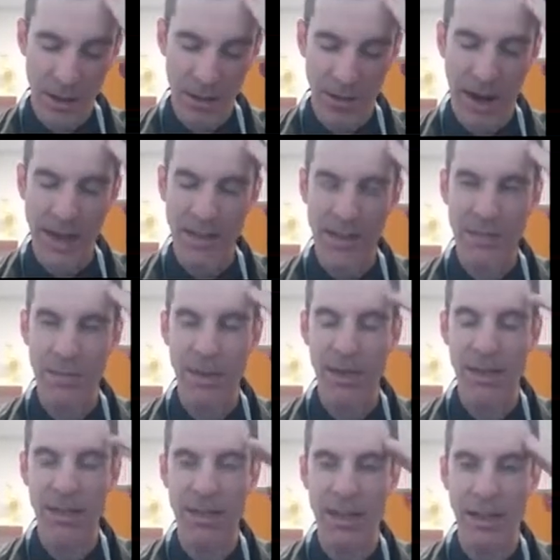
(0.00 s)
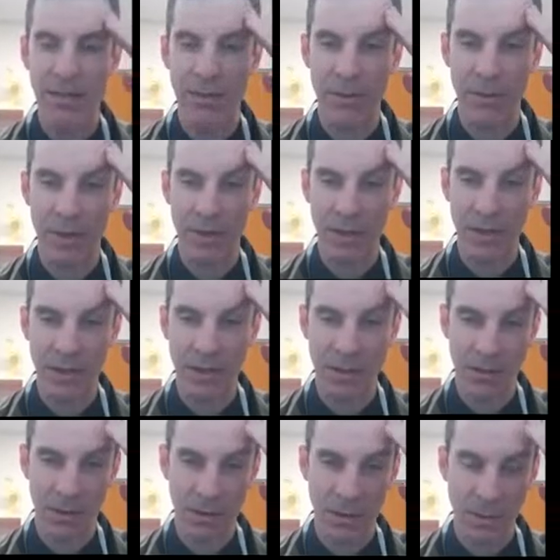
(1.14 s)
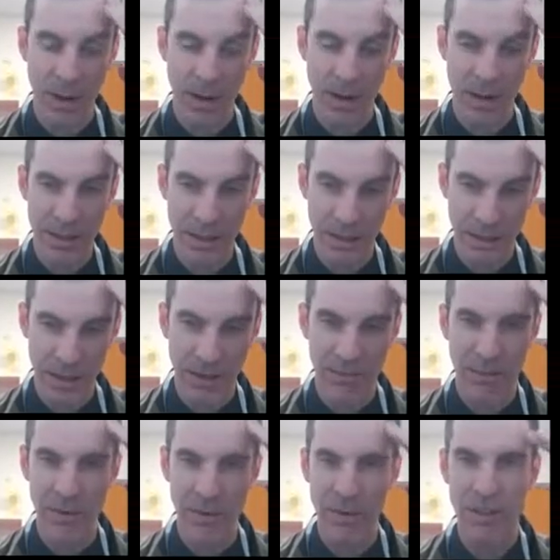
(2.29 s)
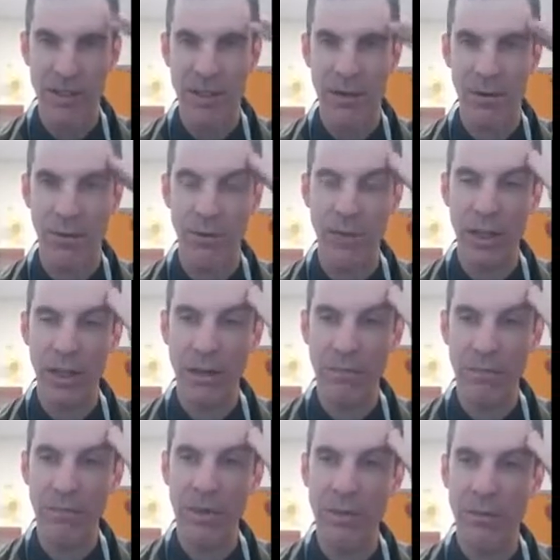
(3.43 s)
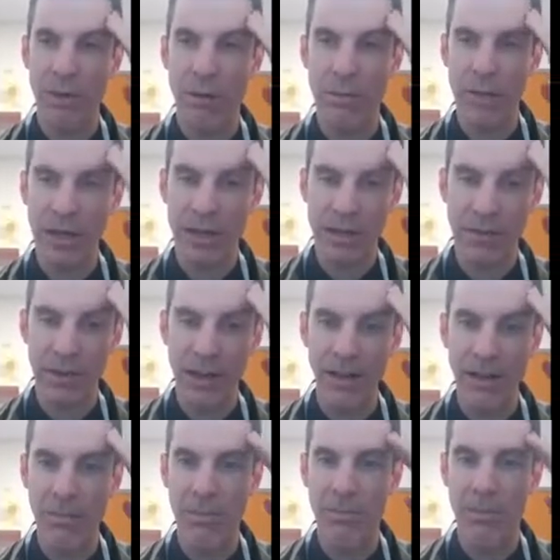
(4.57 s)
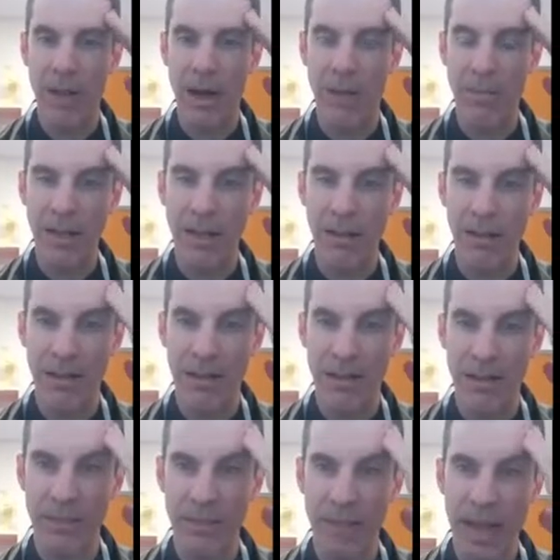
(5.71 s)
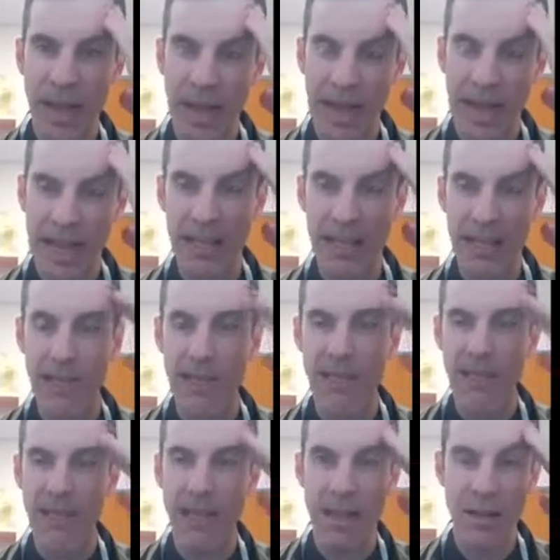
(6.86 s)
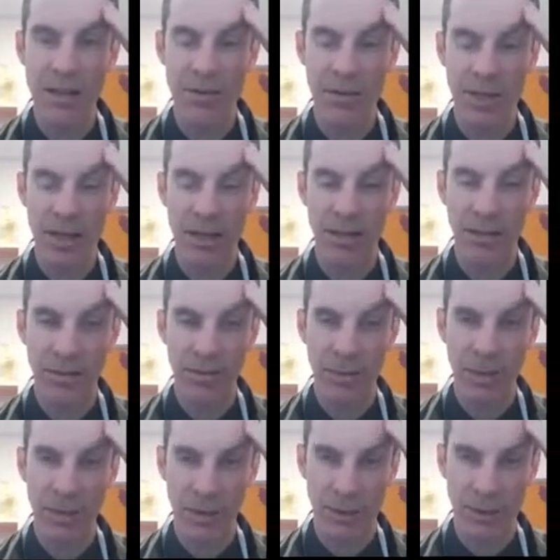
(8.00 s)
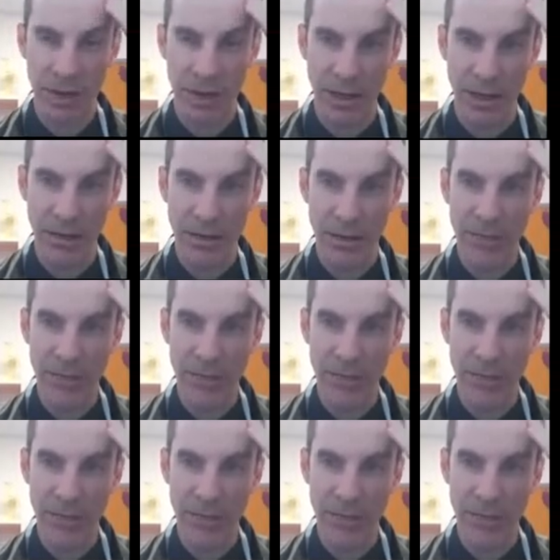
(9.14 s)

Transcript: the thoracic spine is in kyphosis, and the cervical spine is in kyphosis. And only when we develop bipedalism and continue skeletal maturity